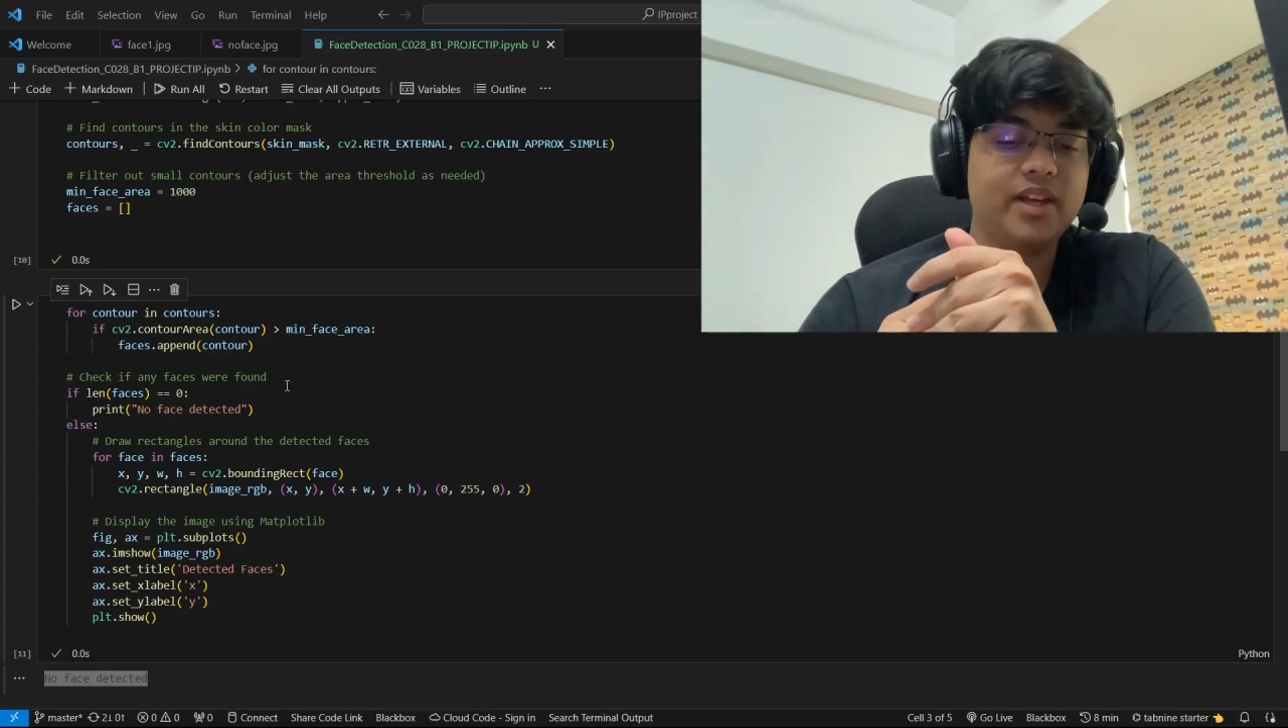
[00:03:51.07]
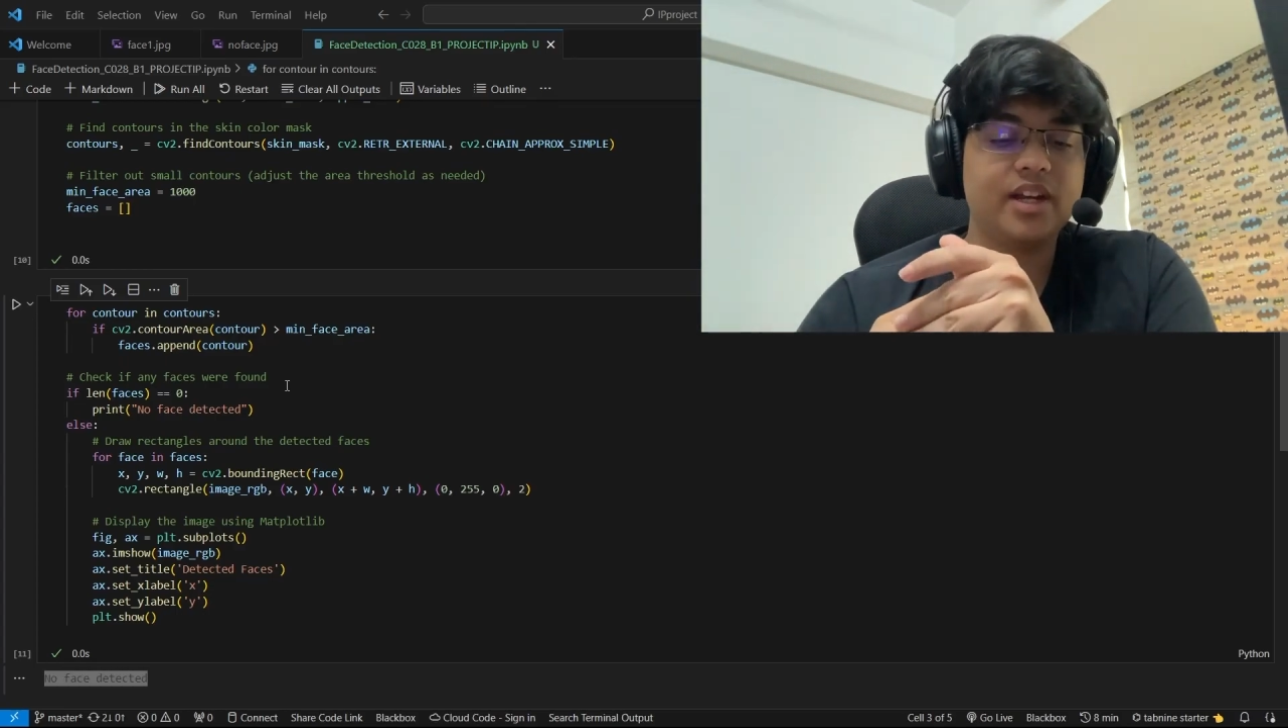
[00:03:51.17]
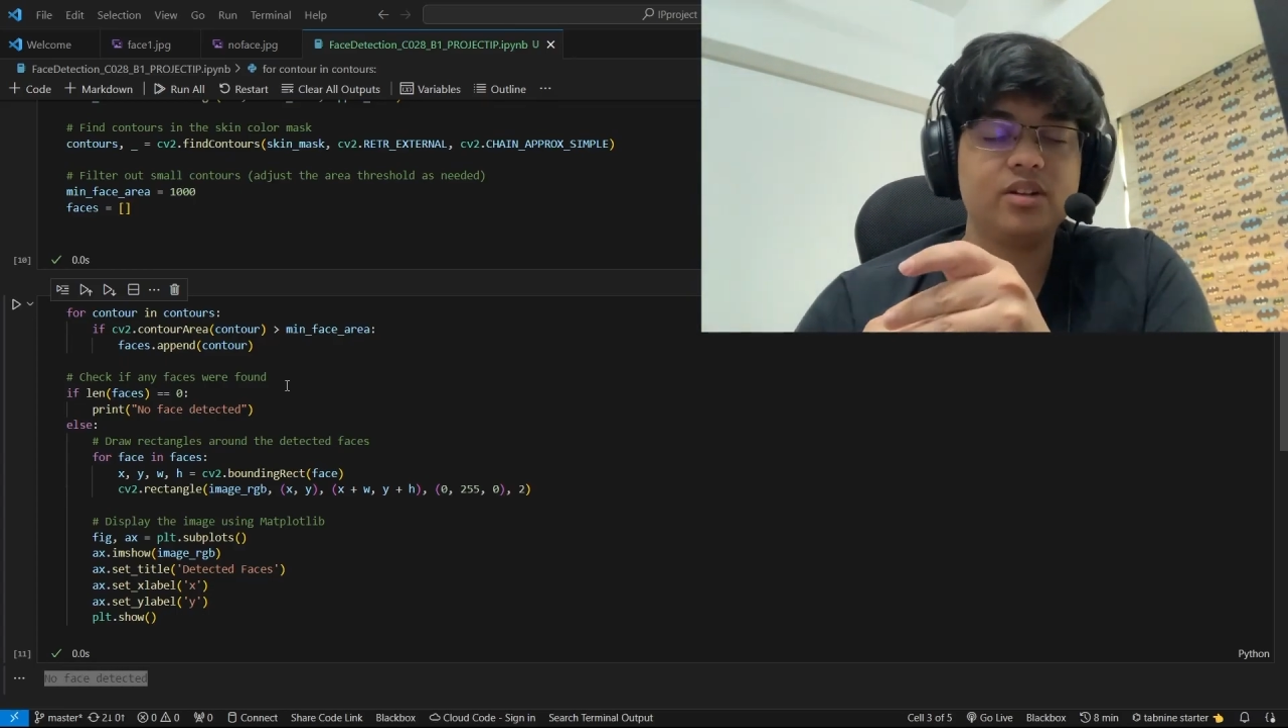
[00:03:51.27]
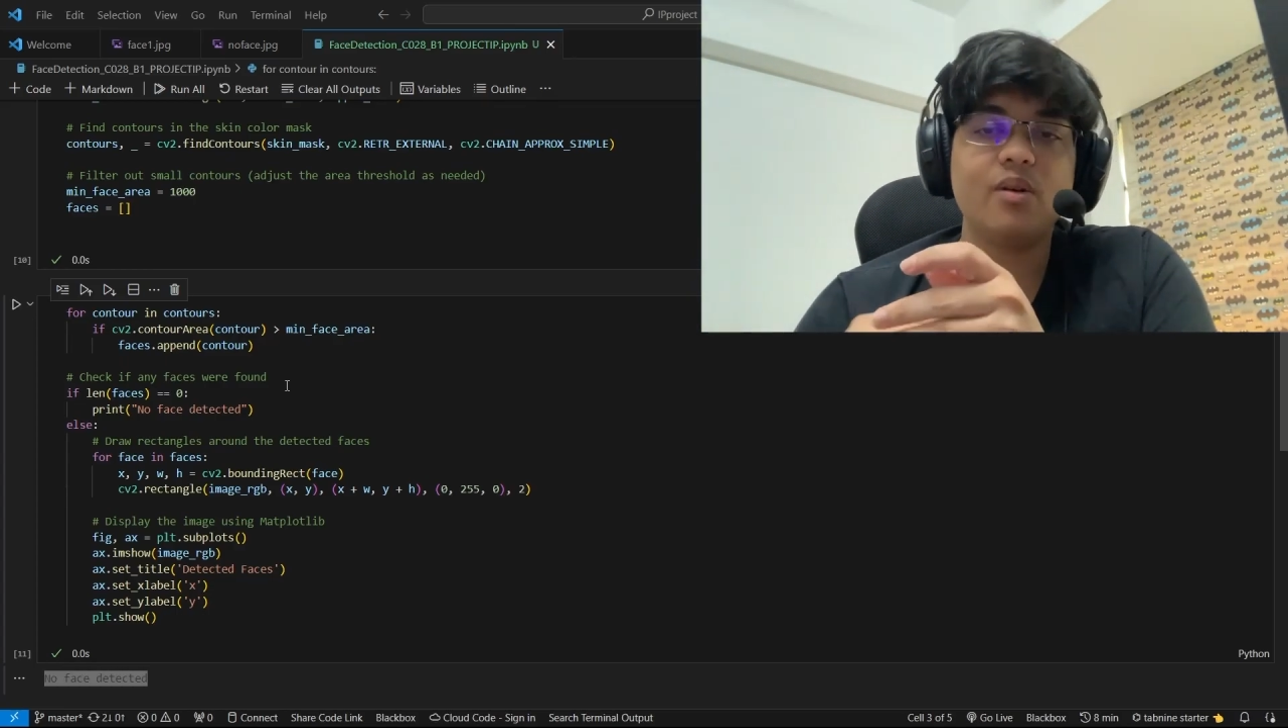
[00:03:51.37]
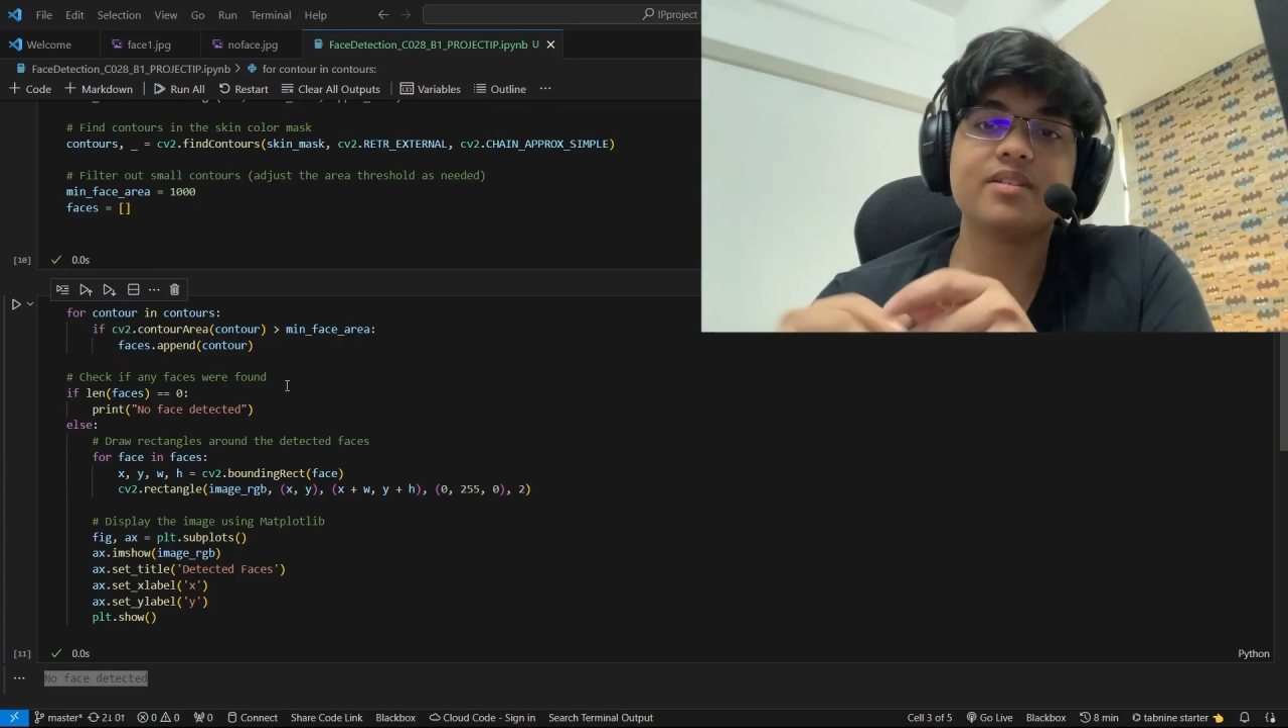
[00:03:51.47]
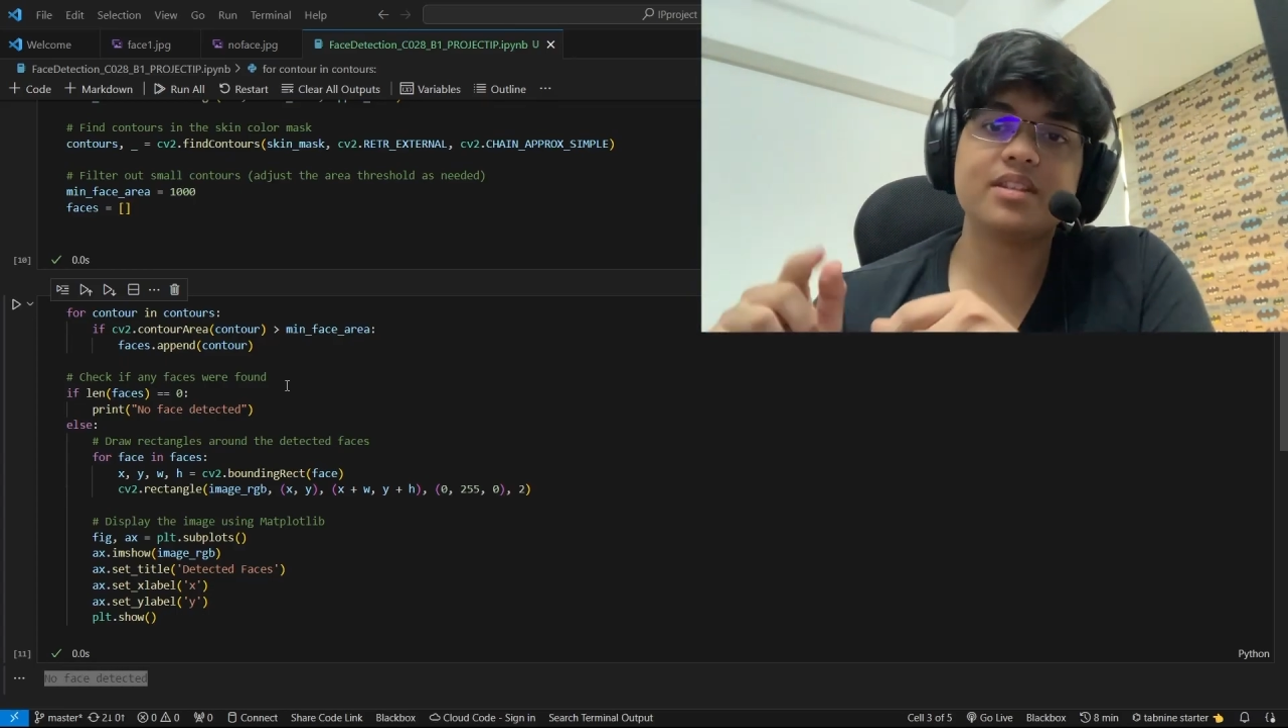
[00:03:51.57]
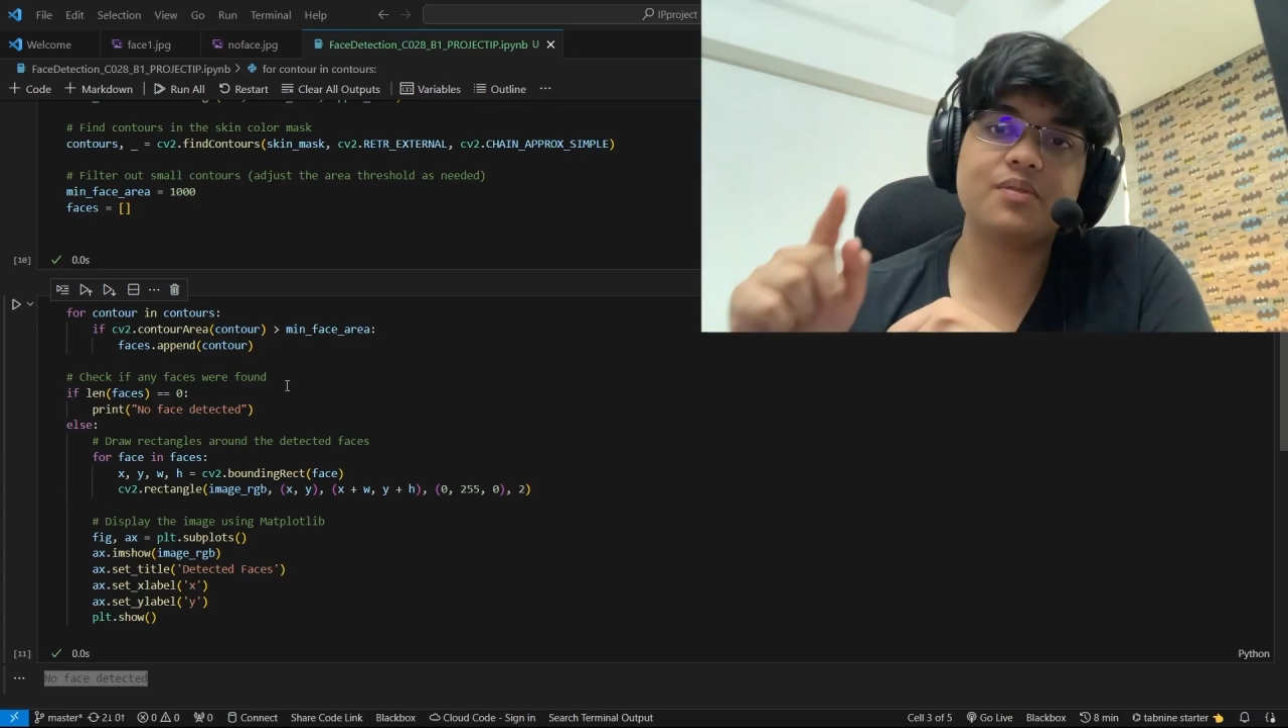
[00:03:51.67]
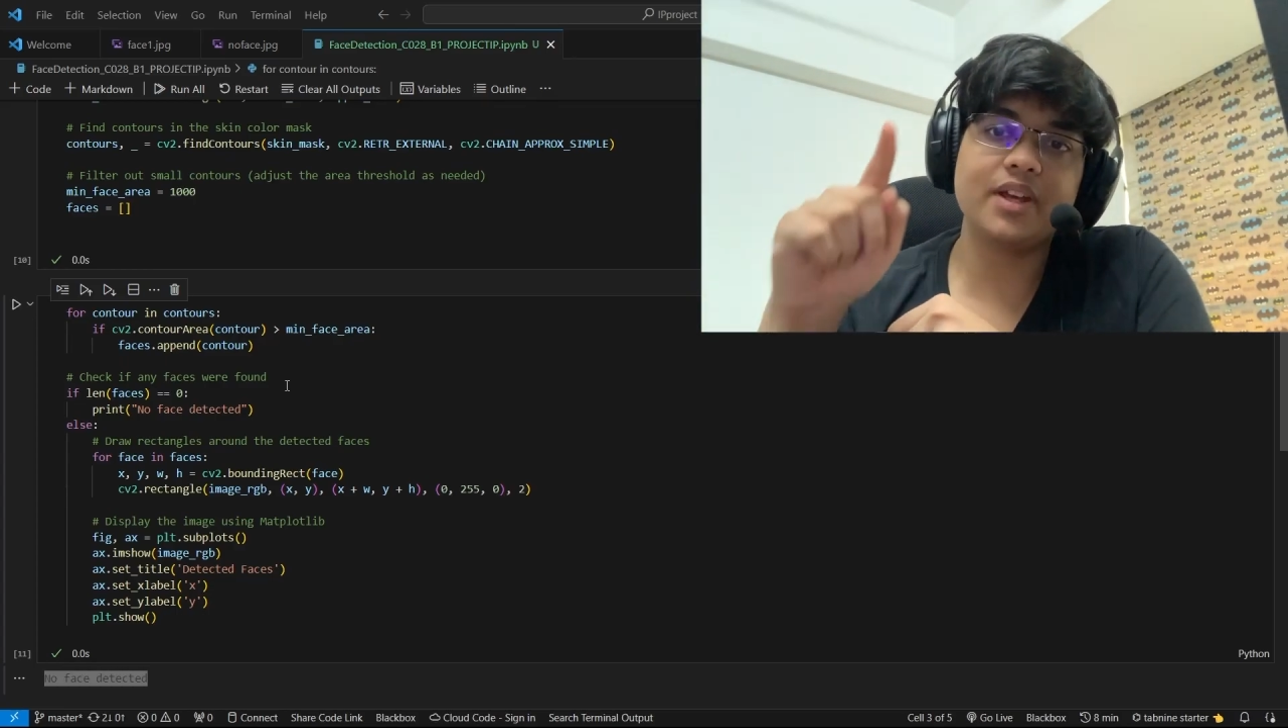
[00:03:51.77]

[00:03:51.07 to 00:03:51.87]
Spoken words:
can do is